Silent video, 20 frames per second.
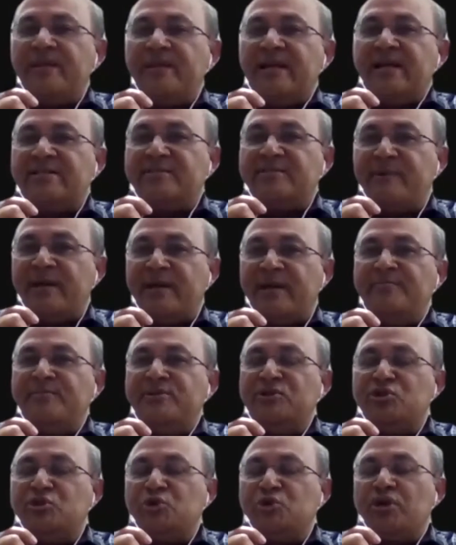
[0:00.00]
from the
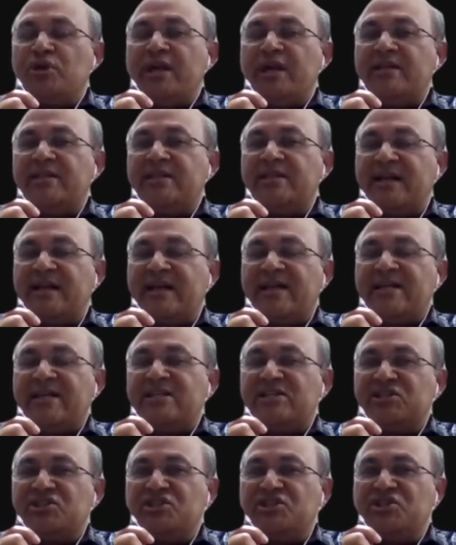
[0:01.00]
experiments to take the right
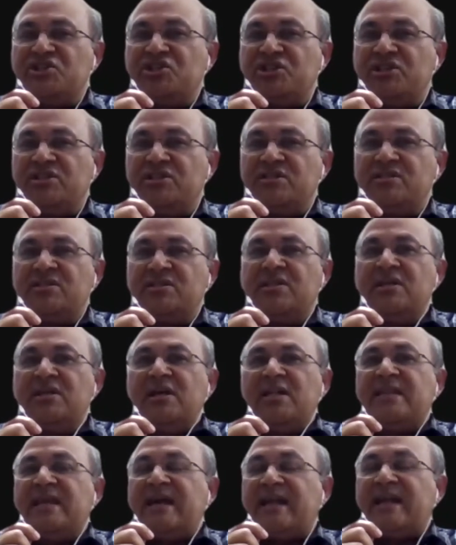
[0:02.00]
decisions.
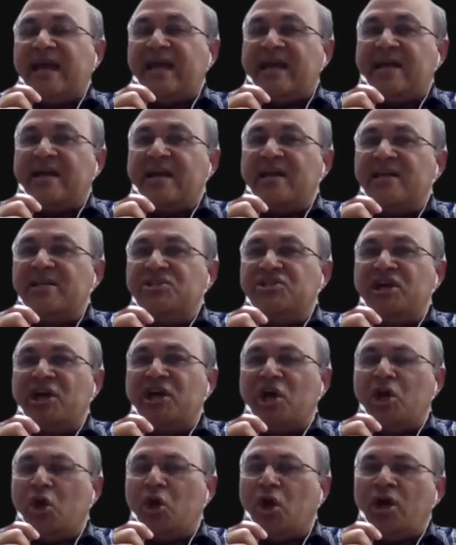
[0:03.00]
They're encouraging a
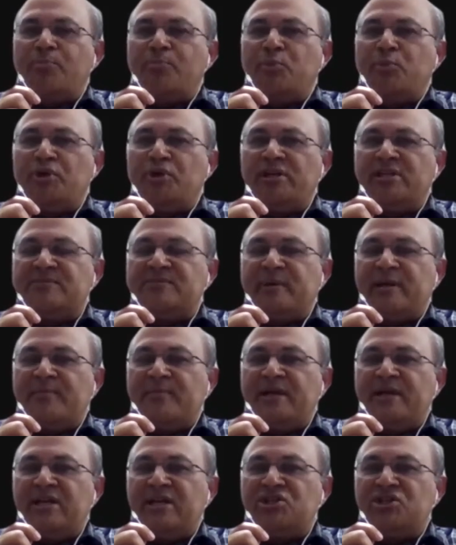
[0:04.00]
lot more
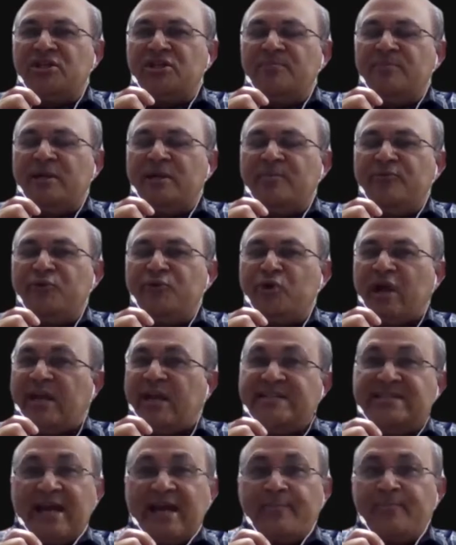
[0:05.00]
experimentation than before, and it's
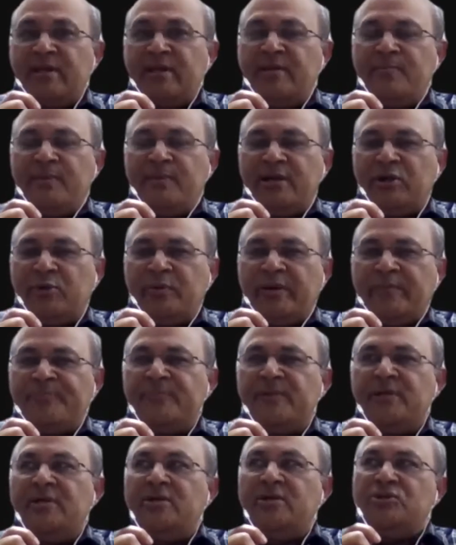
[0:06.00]
happening, by the way.
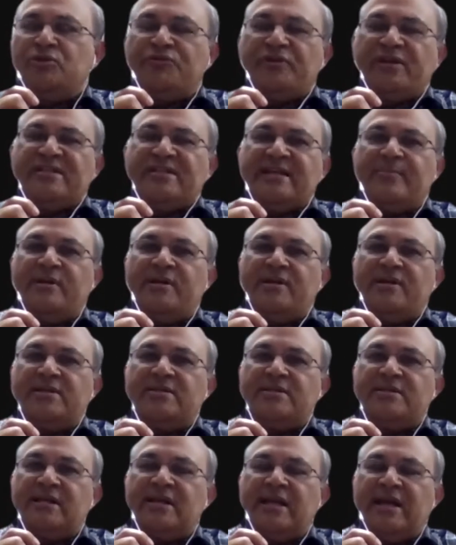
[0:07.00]
So for example,
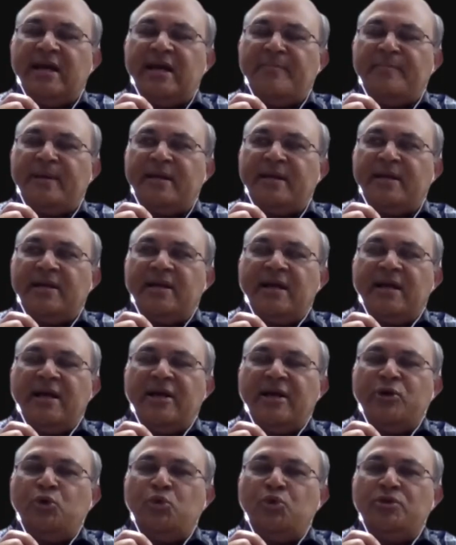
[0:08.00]
recently I met a guy
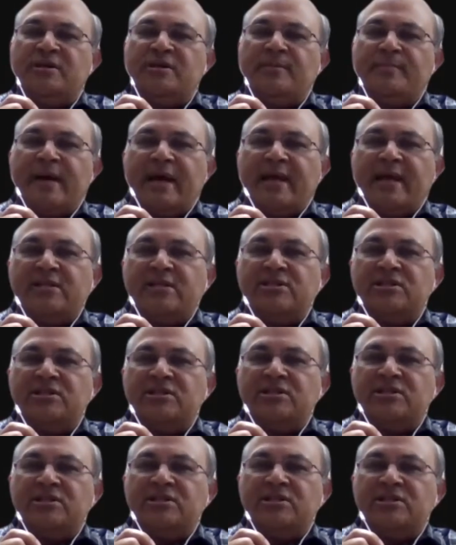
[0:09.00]
who is a manager
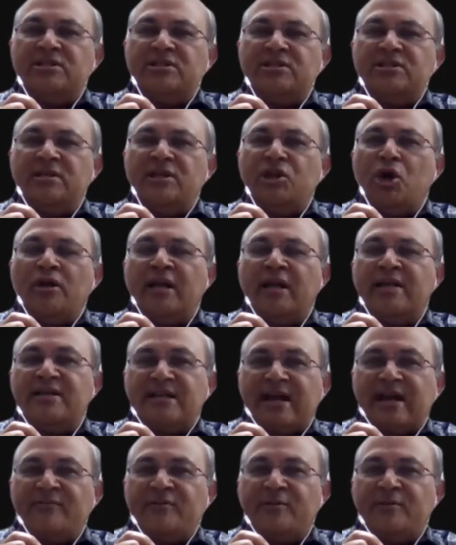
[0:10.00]
in an
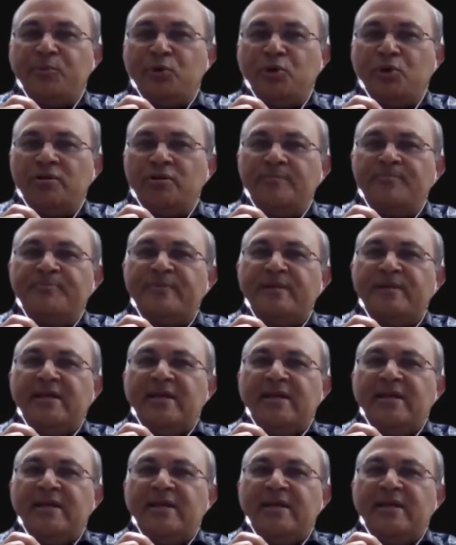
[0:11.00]
online travel portal,